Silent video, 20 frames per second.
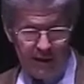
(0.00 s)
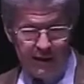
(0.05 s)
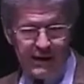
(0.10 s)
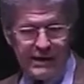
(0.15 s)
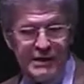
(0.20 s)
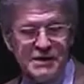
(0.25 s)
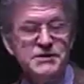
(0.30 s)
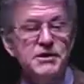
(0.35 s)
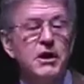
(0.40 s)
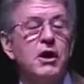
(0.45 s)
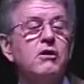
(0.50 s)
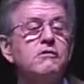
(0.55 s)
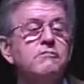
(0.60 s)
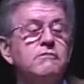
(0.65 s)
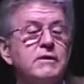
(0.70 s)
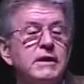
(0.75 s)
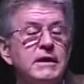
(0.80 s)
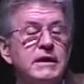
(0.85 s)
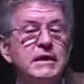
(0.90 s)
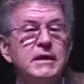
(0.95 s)
It is
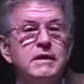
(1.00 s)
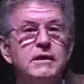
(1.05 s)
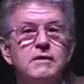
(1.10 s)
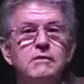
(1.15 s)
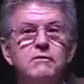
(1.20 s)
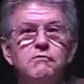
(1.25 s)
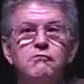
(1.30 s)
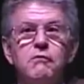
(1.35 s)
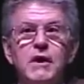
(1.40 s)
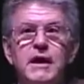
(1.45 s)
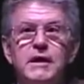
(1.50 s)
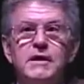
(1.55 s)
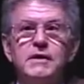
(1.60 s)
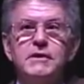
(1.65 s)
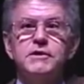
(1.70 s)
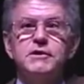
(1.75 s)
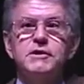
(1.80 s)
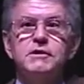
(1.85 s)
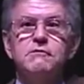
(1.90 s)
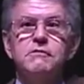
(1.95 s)
only
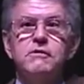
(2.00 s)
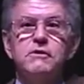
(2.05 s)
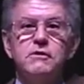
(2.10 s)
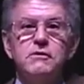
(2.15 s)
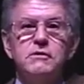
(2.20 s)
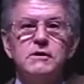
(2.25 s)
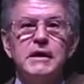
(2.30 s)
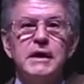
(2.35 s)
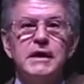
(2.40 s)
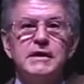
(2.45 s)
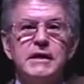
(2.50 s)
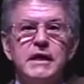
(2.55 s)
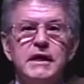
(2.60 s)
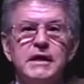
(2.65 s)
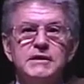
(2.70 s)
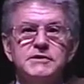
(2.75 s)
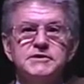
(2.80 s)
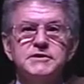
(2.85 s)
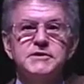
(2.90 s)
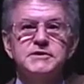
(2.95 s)
when you look at
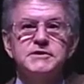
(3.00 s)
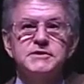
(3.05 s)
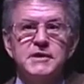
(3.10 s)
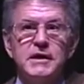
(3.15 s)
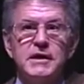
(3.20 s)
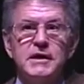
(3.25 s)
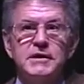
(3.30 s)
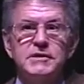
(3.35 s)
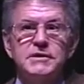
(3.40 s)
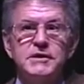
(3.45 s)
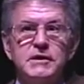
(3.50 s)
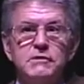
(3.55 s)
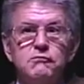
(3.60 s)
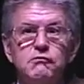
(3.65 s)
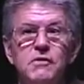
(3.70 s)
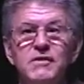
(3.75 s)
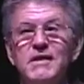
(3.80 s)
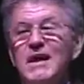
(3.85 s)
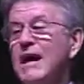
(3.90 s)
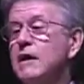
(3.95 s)
a society
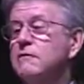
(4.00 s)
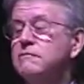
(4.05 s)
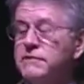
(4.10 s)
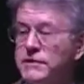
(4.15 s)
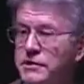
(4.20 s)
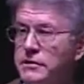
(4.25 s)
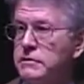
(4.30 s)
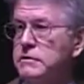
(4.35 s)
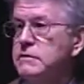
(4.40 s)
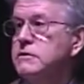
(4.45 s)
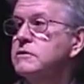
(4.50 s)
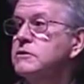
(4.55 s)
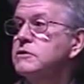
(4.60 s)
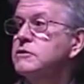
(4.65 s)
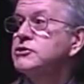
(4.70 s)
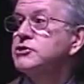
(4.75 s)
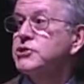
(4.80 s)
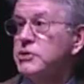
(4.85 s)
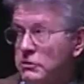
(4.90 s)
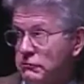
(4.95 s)
without
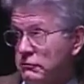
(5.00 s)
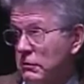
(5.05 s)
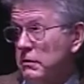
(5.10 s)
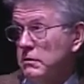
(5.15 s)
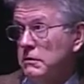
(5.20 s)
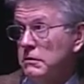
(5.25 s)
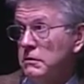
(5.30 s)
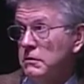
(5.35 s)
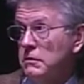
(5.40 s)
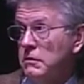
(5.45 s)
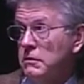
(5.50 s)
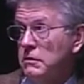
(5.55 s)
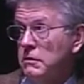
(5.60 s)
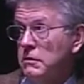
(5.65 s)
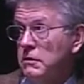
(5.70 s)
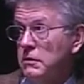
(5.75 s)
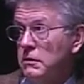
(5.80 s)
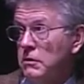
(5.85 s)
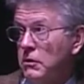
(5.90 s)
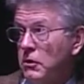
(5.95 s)
children,
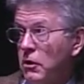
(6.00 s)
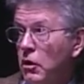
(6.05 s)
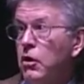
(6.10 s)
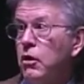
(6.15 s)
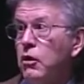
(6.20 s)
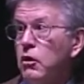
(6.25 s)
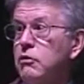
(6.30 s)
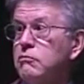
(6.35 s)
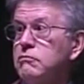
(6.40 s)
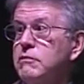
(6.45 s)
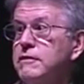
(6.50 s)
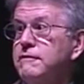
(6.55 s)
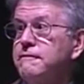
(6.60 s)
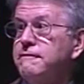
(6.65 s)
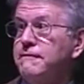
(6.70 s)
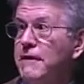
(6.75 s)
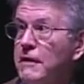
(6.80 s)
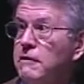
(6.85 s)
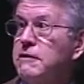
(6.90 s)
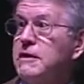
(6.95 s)
or with
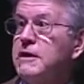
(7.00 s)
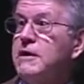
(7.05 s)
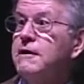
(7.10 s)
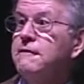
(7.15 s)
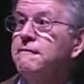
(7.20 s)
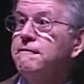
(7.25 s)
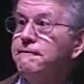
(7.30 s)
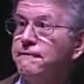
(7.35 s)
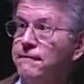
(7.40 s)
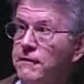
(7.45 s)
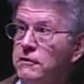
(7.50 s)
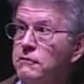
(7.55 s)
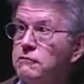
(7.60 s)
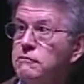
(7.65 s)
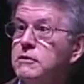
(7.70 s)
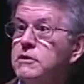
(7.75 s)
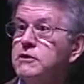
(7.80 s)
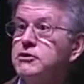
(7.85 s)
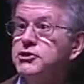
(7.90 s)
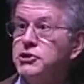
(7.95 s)
very
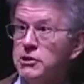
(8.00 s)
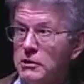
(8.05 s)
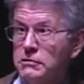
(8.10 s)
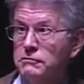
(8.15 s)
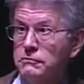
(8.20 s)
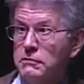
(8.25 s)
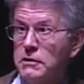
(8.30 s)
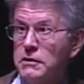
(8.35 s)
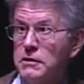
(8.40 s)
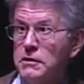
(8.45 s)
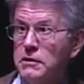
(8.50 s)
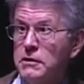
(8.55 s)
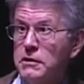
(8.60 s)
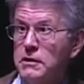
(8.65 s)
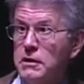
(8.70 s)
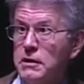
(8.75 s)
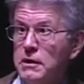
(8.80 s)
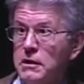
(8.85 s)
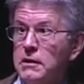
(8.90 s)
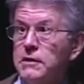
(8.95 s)
few children,
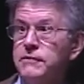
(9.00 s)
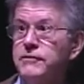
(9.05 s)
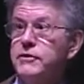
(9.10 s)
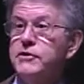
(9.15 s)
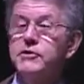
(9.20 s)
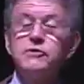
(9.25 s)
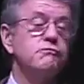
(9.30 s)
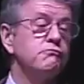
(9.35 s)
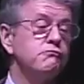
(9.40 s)
that you